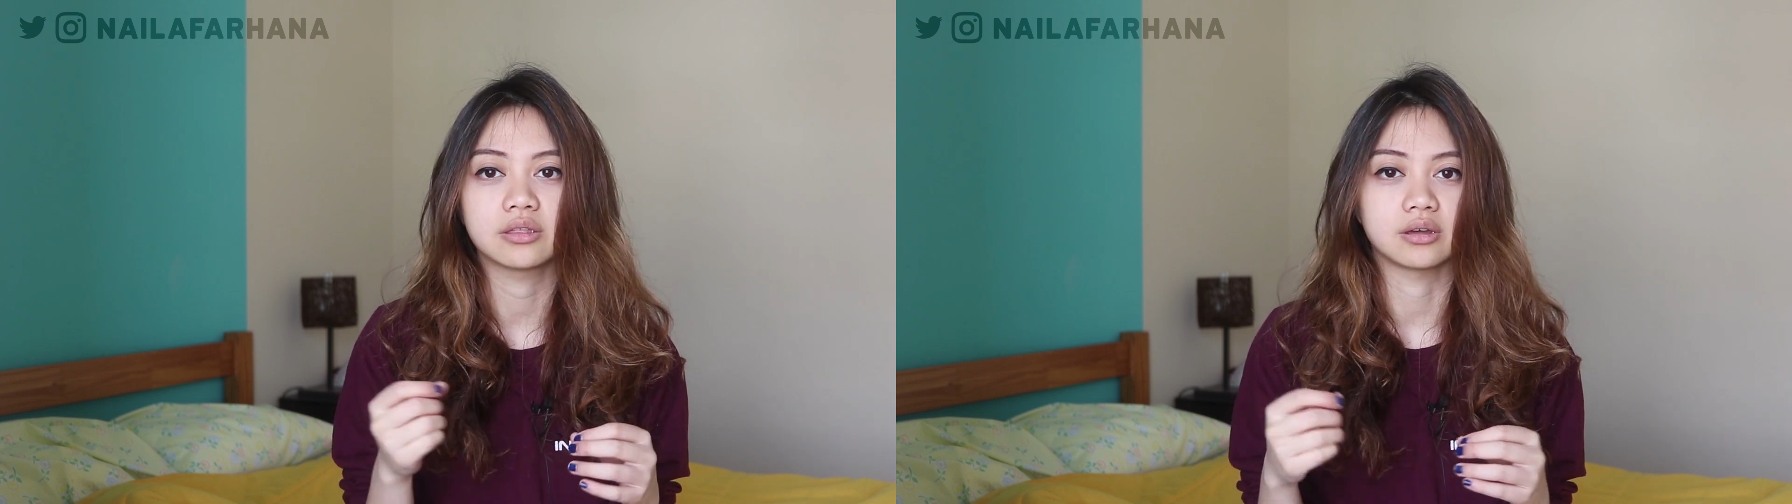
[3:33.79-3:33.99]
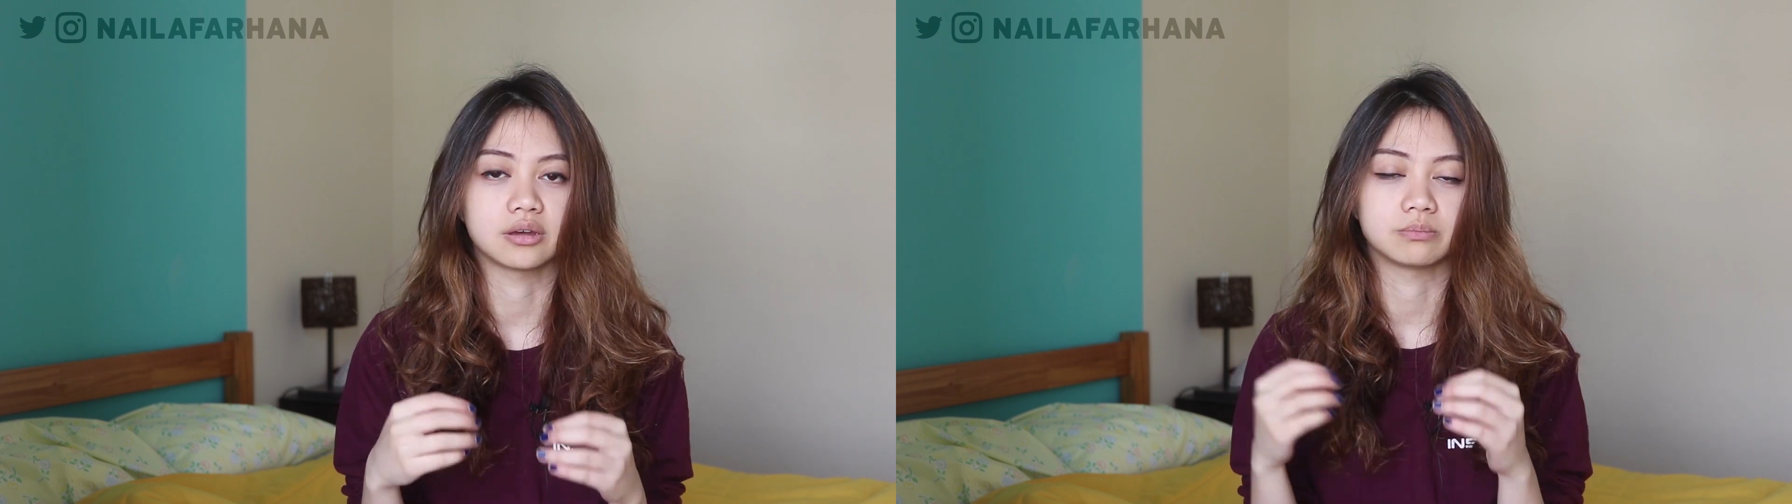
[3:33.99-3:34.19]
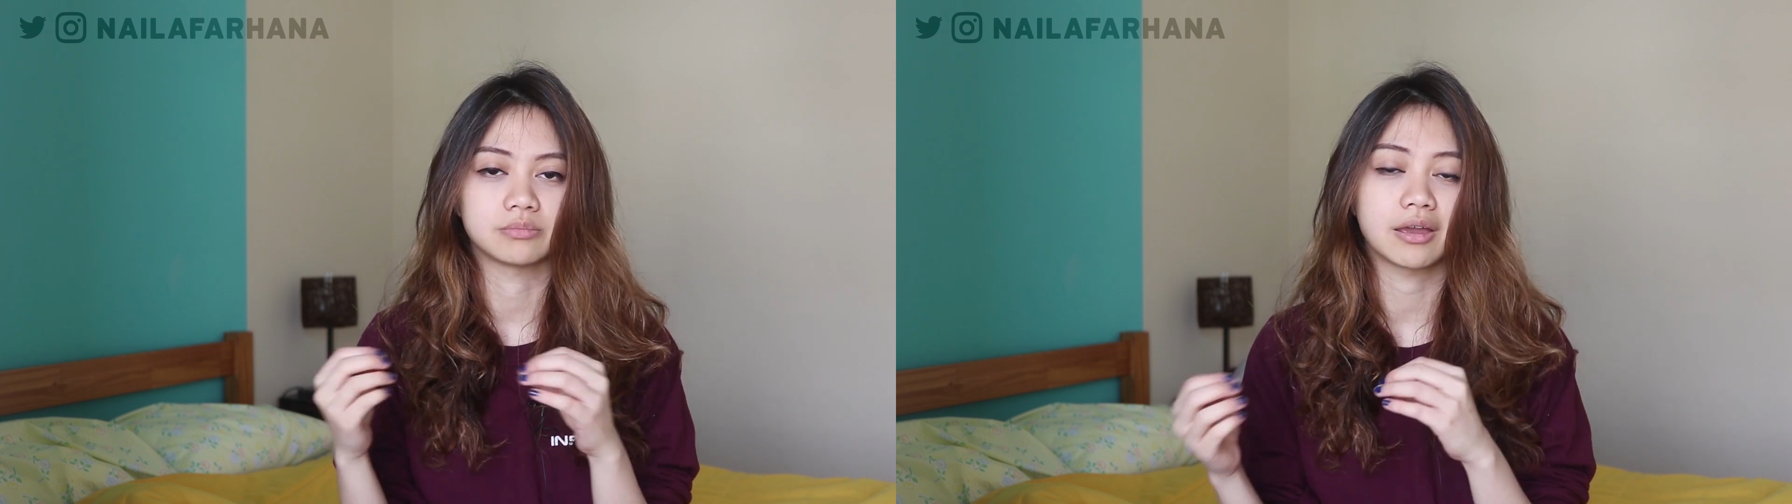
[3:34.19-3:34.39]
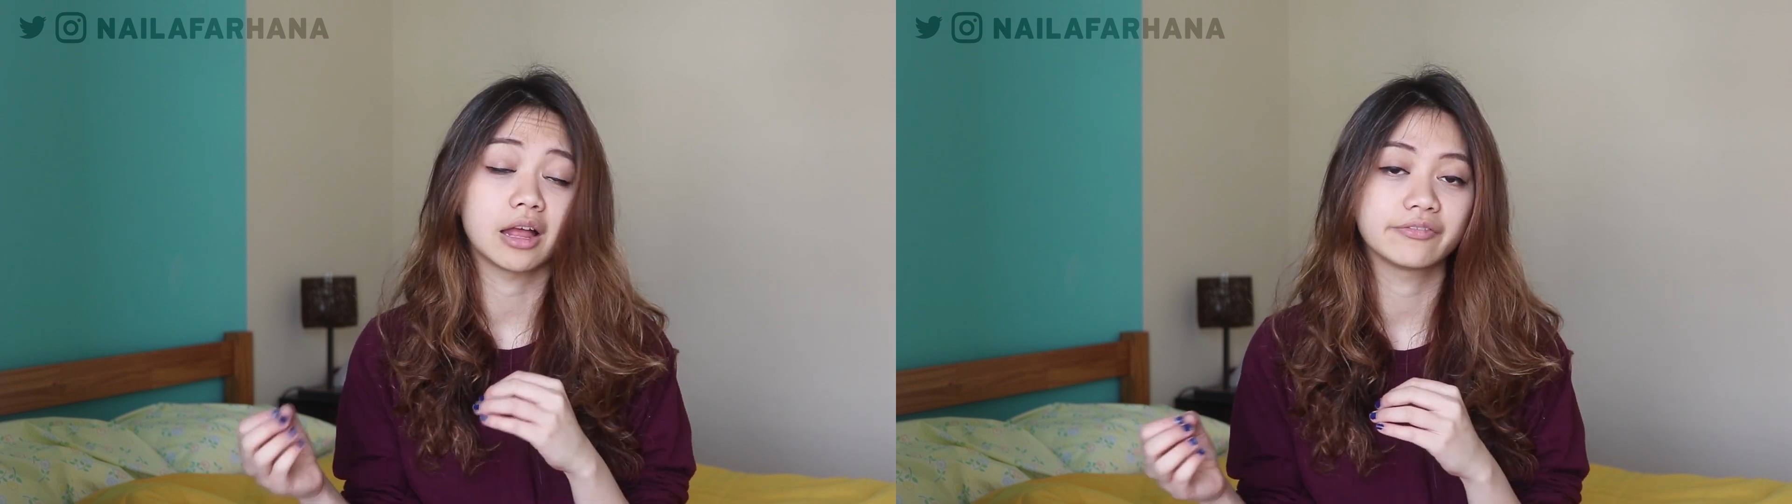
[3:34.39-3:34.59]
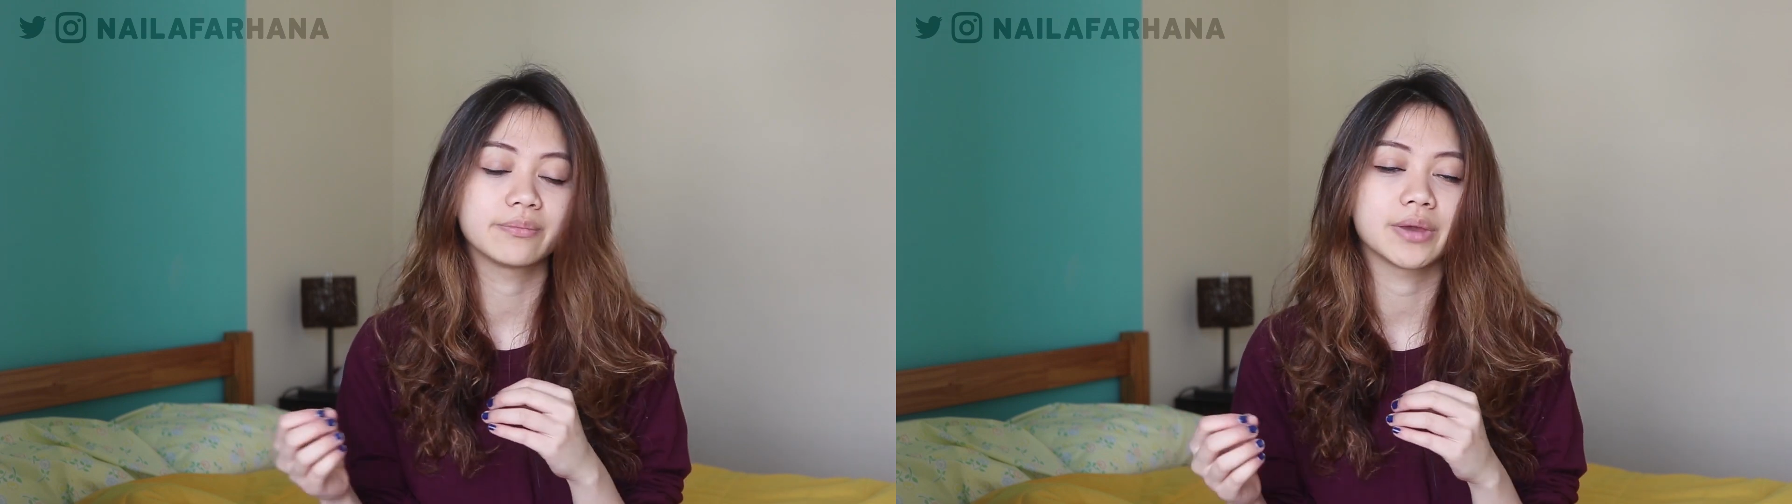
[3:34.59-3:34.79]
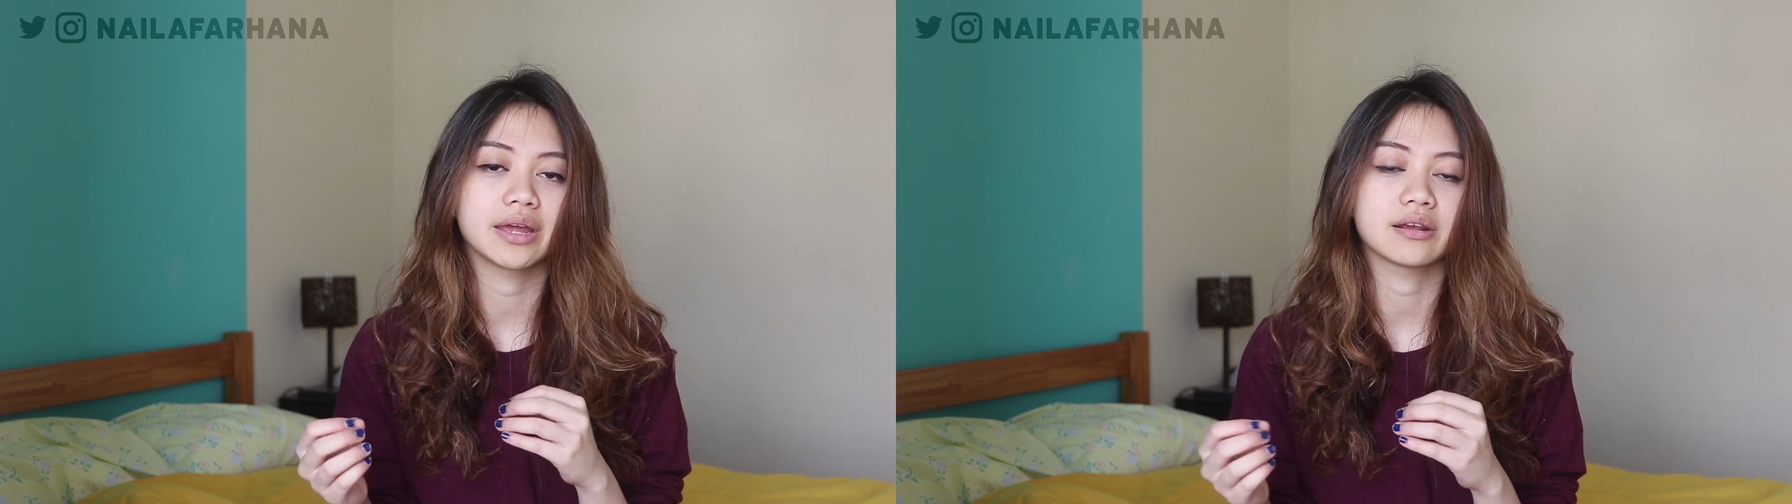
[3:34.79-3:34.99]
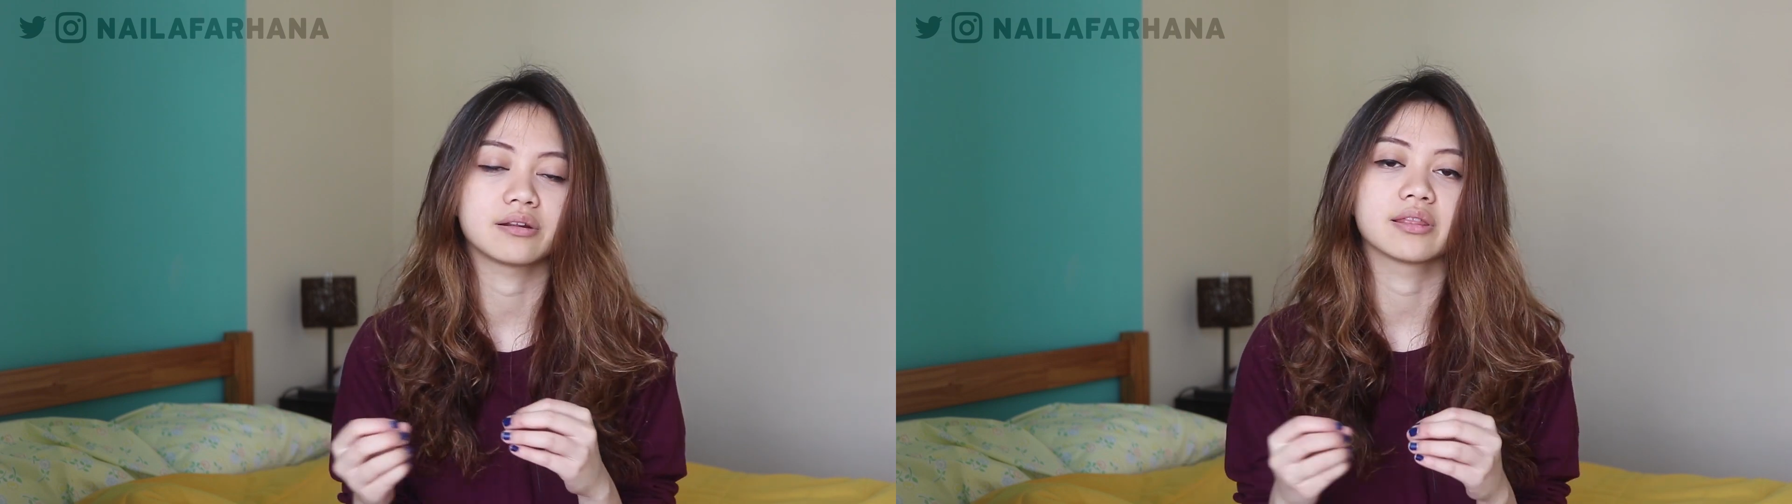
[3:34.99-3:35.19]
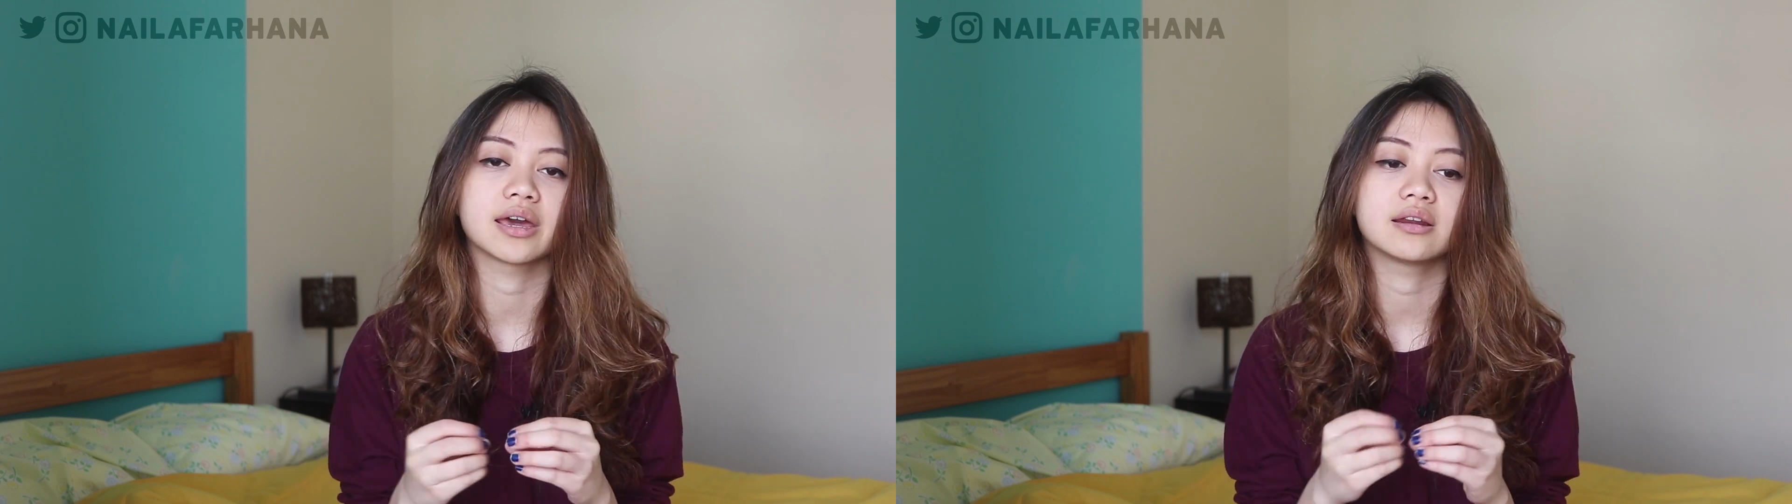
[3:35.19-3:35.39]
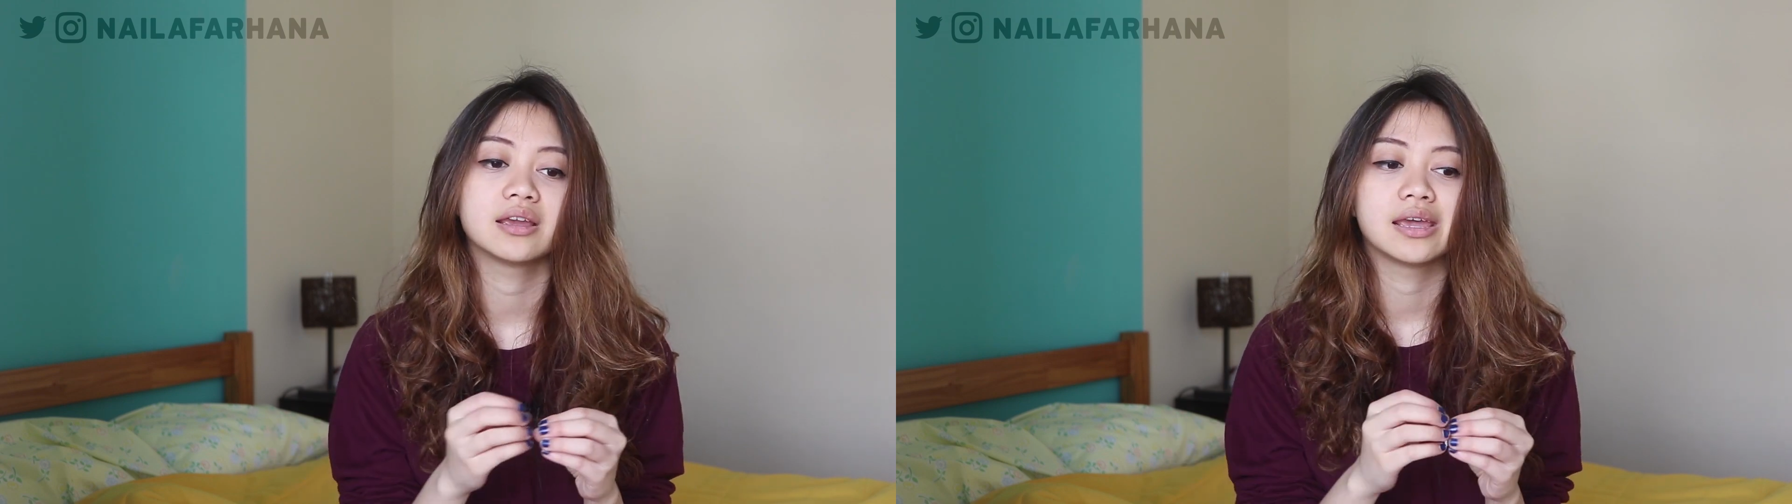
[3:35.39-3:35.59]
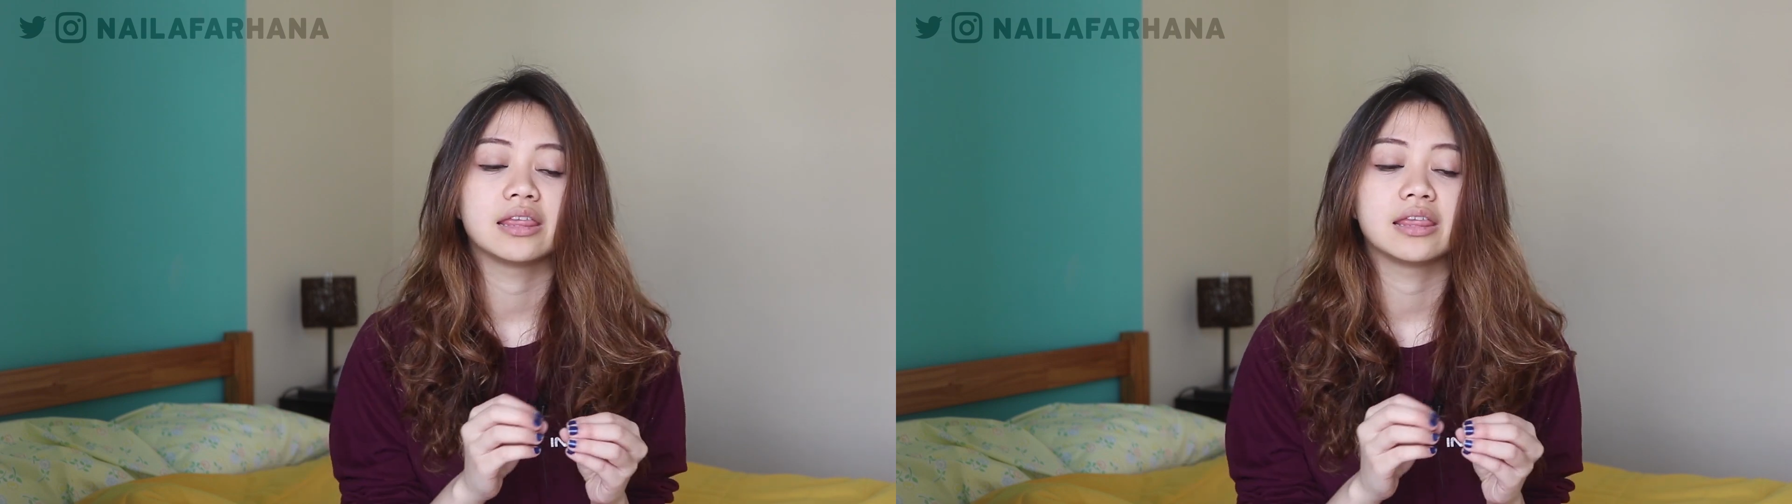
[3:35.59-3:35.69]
the alphabet and all that.